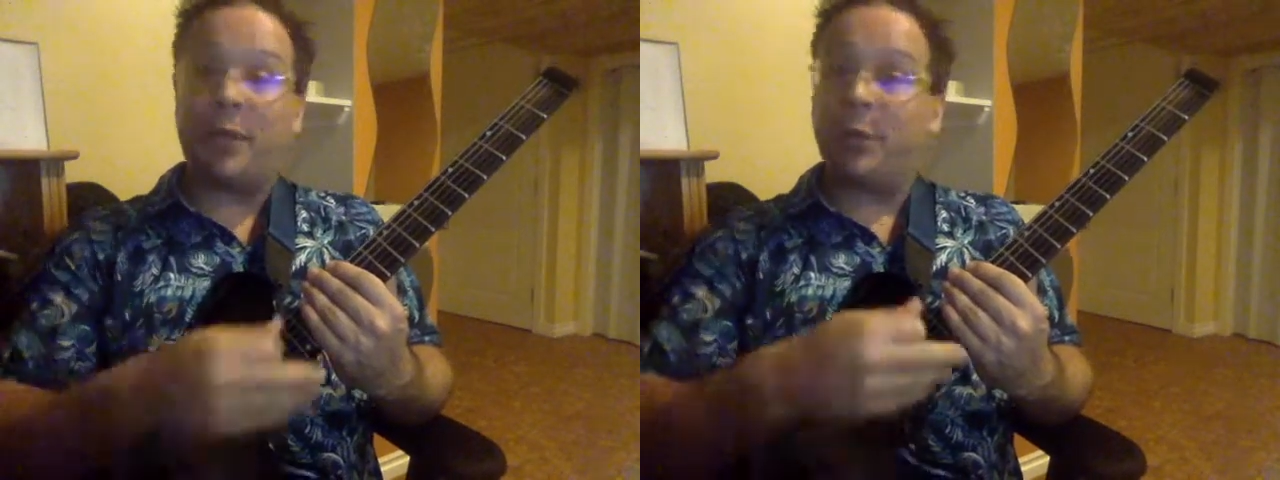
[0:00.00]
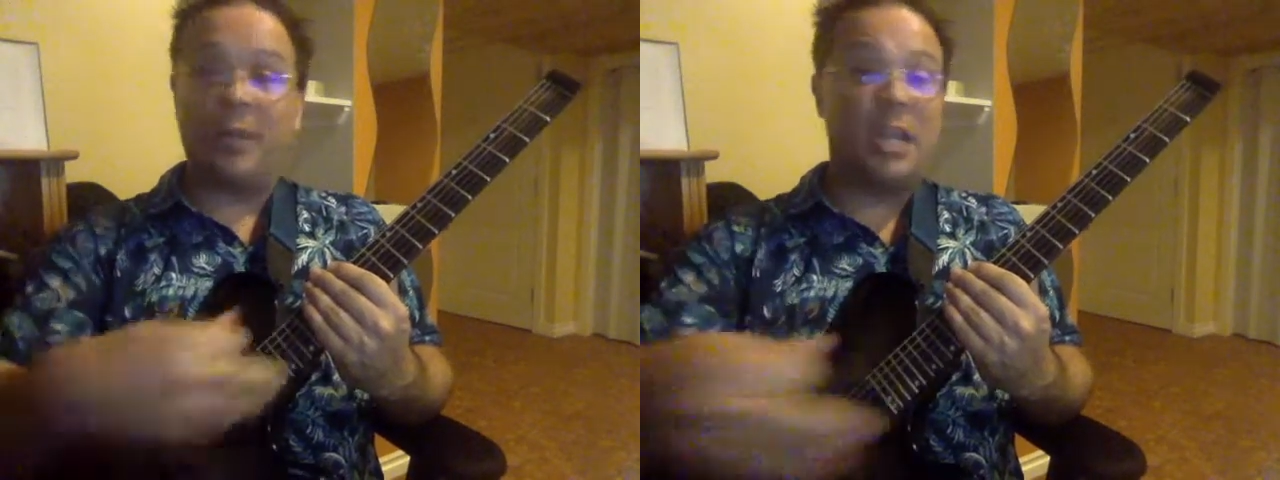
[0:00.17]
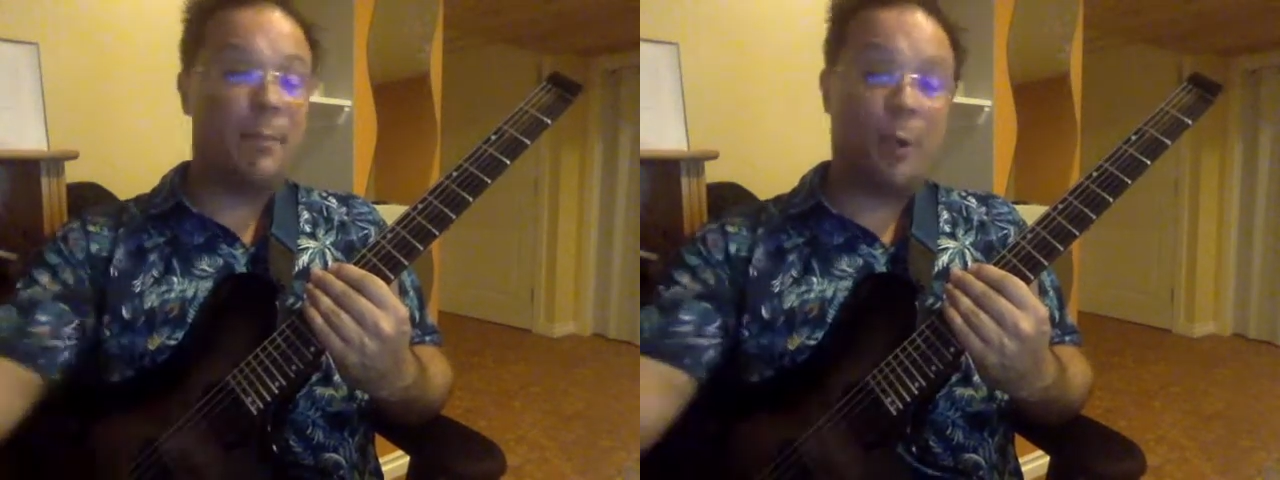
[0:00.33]
you
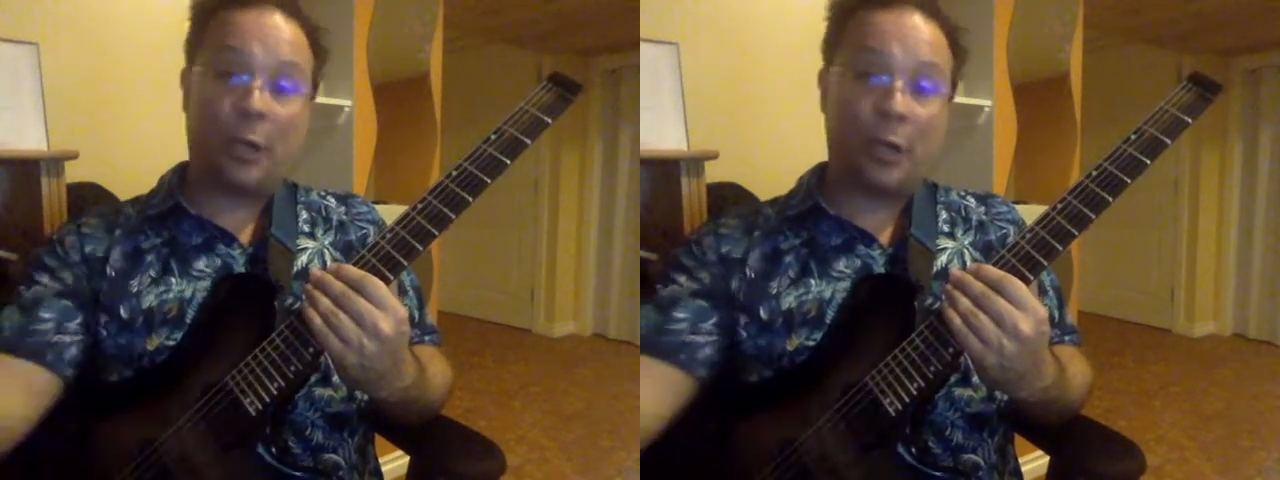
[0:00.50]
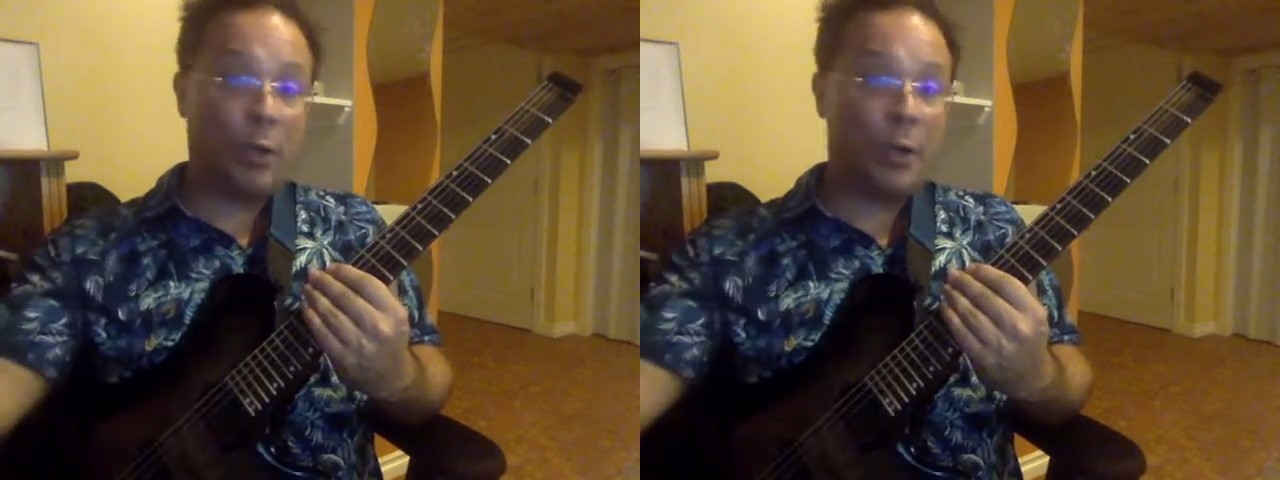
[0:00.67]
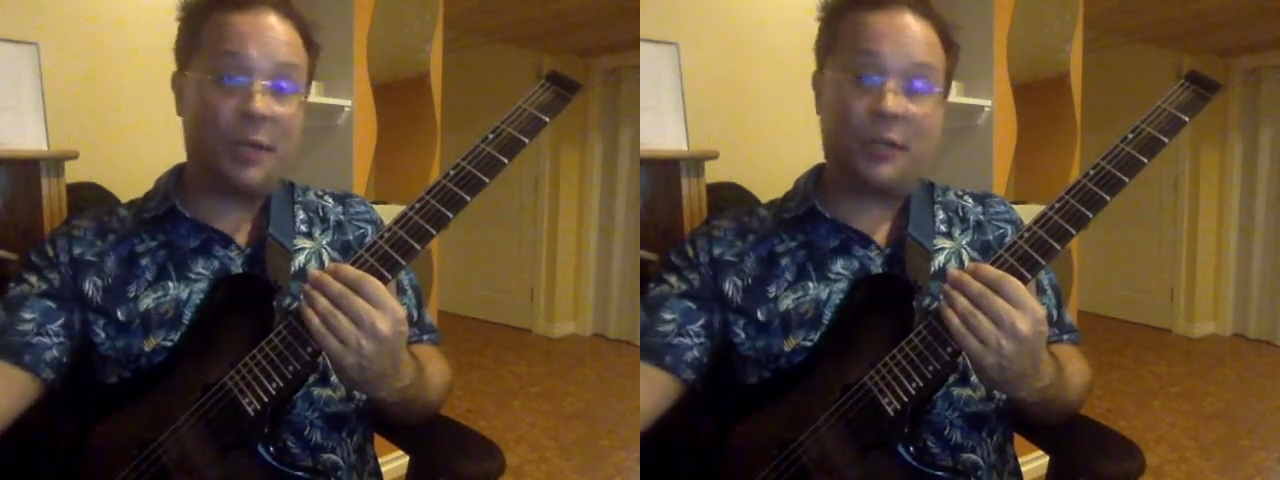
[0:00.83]
can keep on
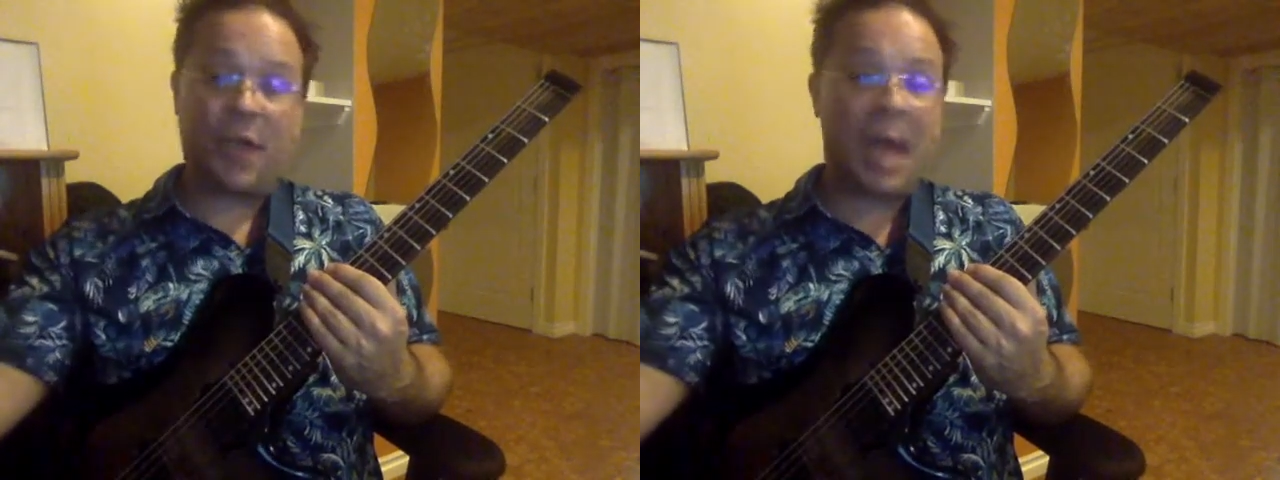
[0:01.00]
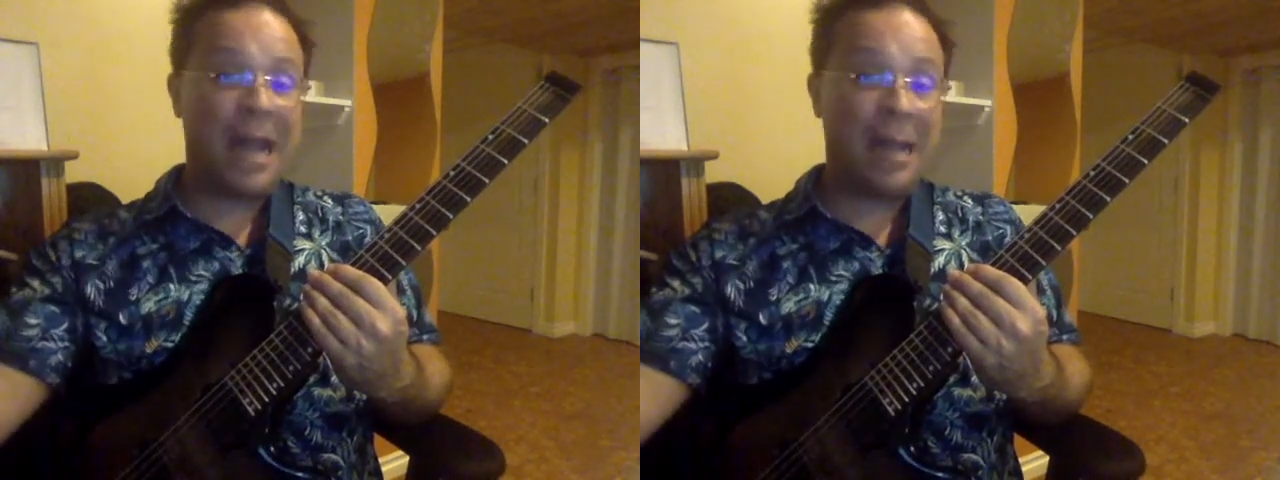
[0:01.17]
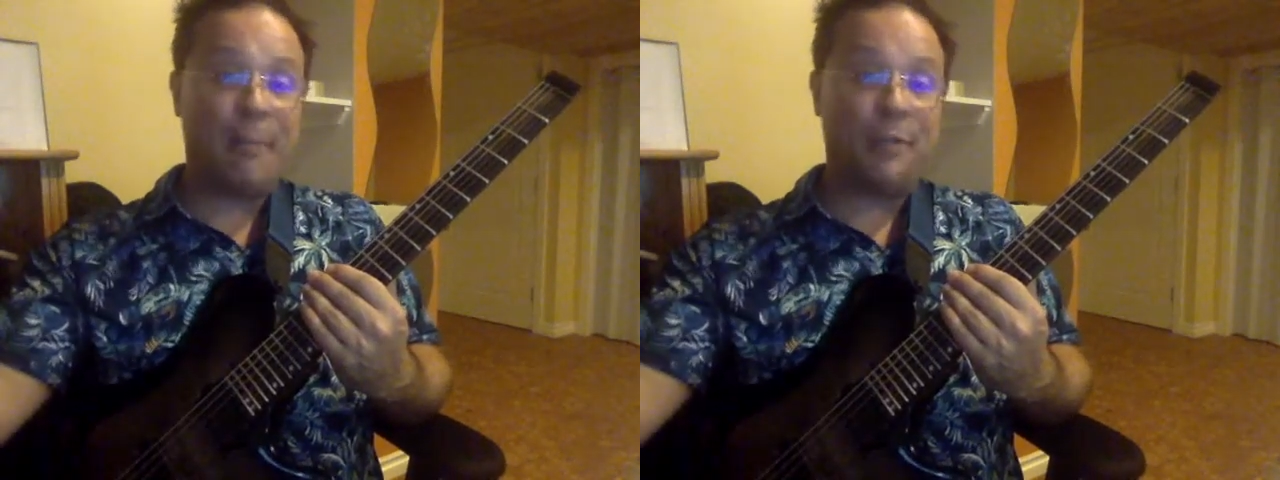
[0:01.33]
going as
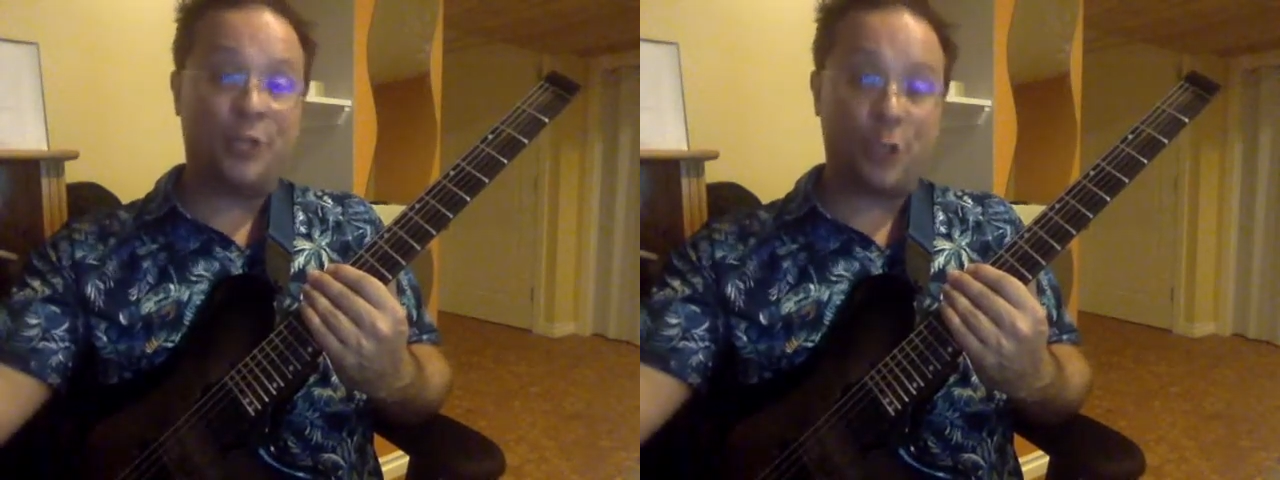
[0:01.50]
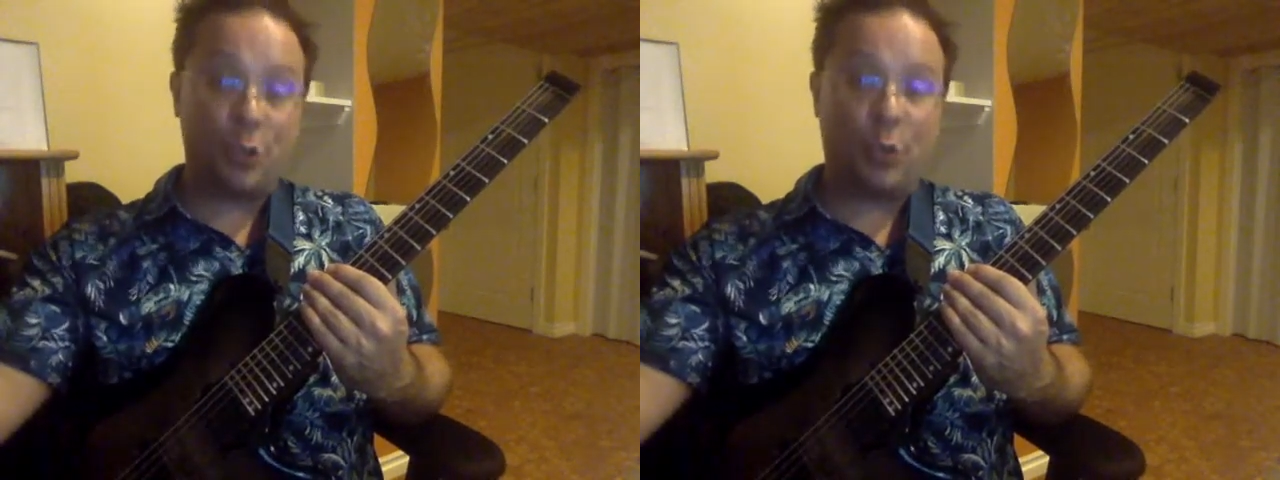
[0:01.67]
high up as you